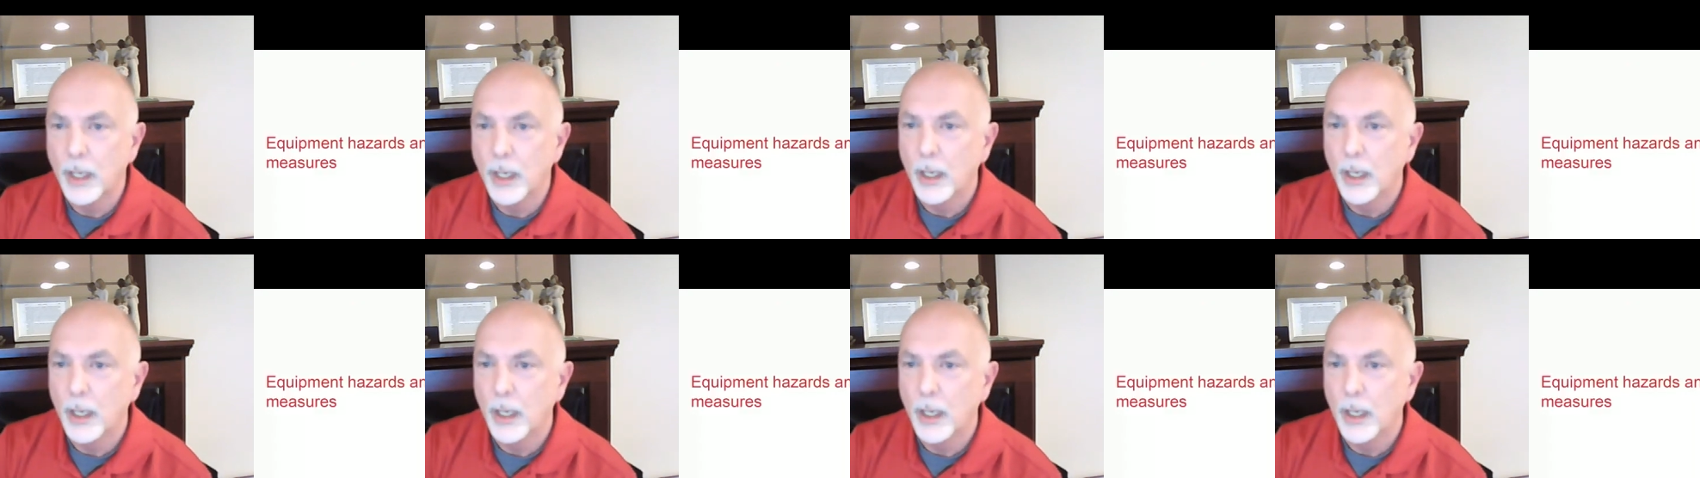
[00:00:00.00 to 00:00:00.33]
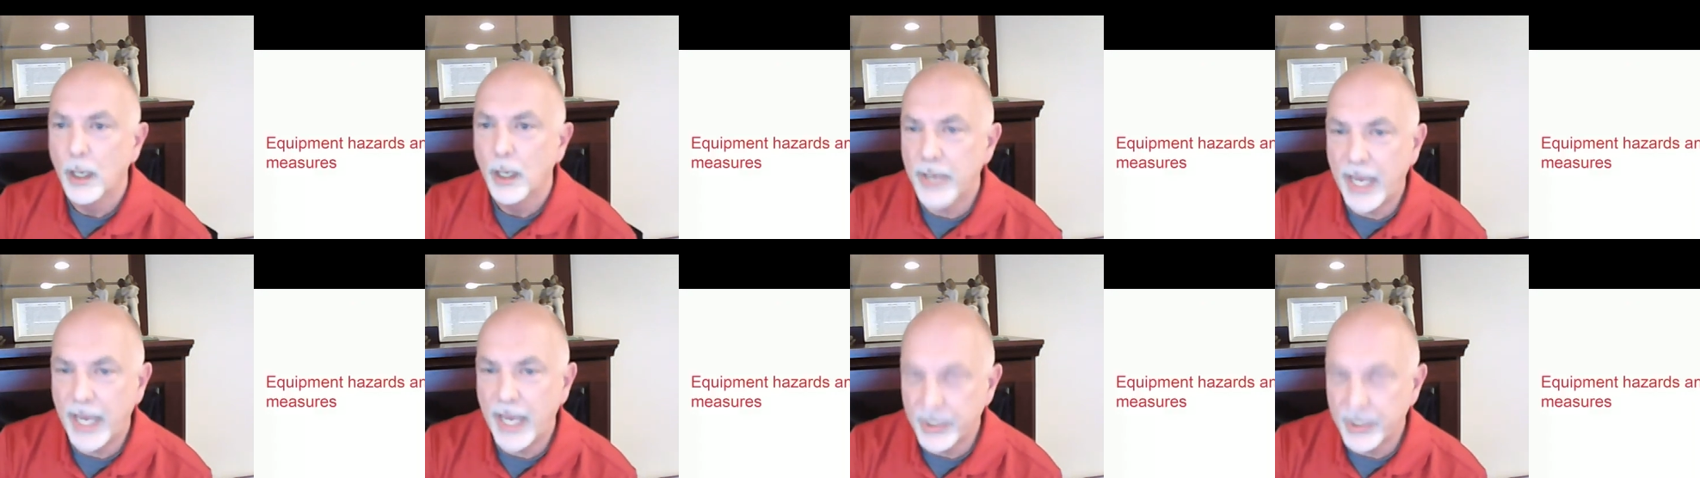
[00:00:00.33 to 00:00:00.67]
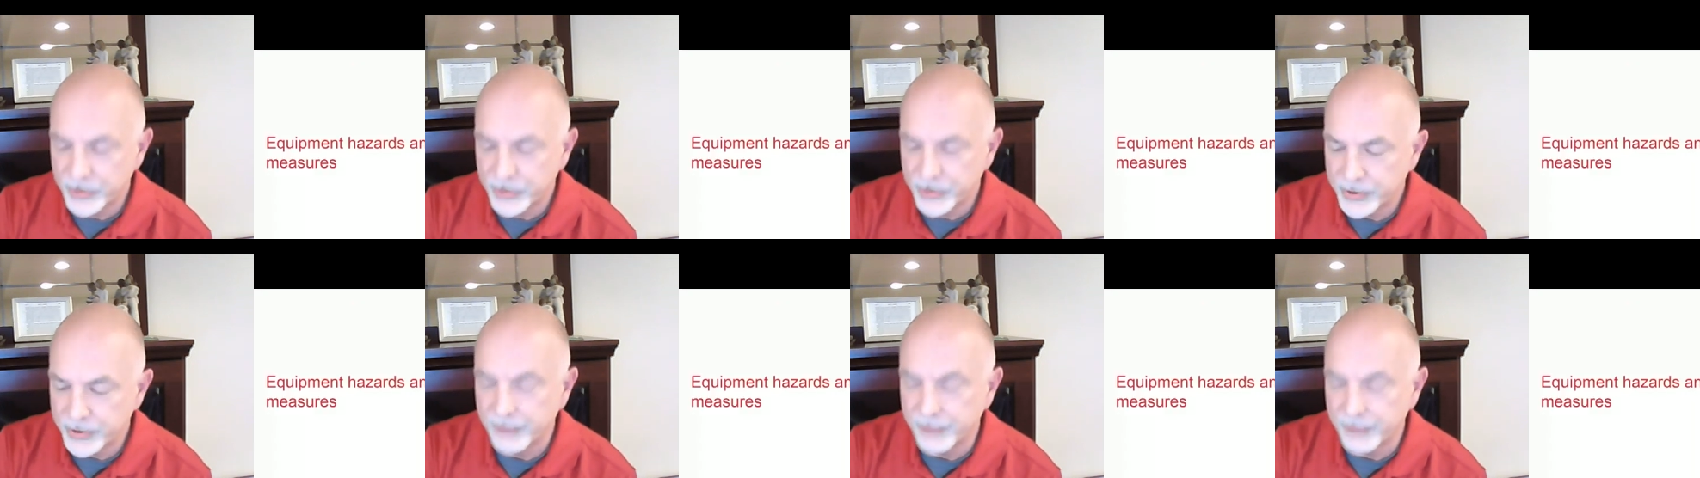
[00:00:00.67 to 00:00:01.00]
So
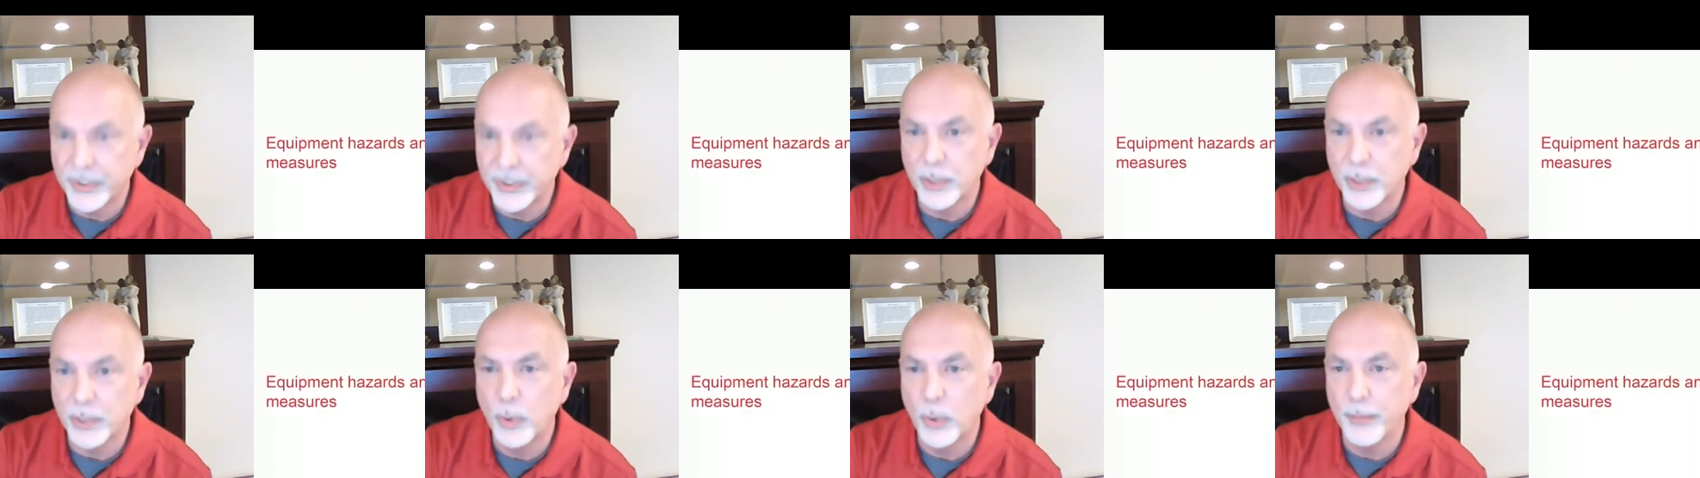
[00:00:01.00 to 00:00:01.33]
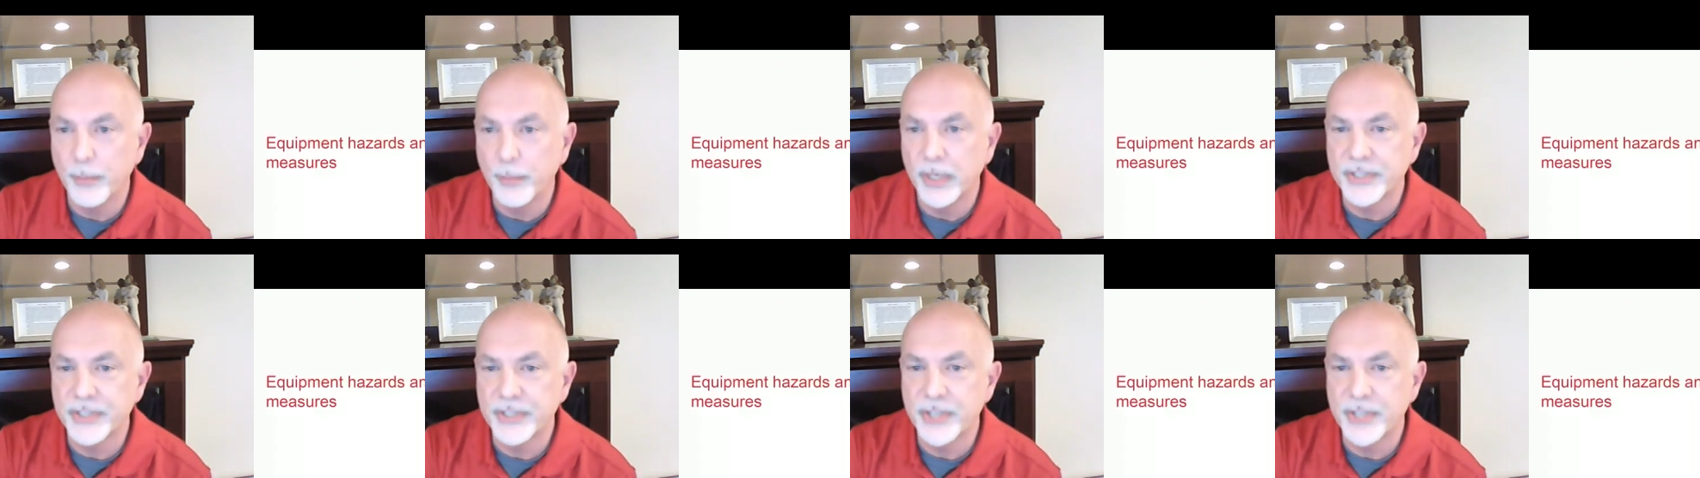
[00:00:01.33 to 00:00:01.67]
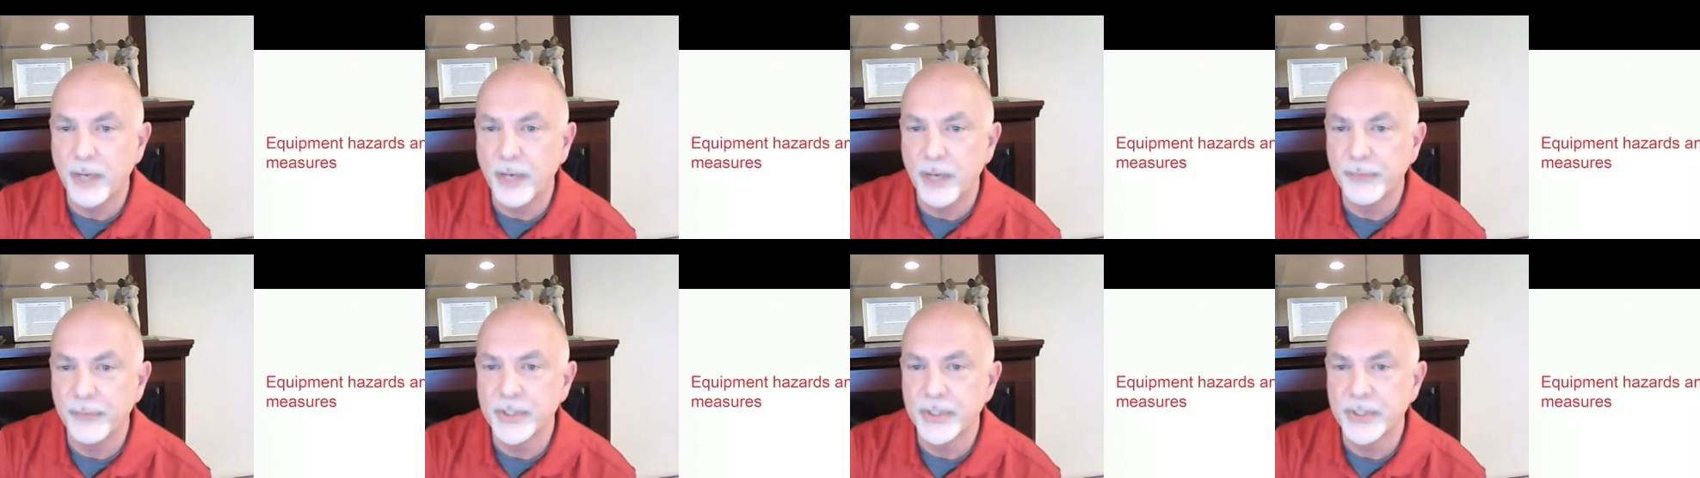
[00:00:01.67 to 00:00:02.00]
hazards of the equipment itself,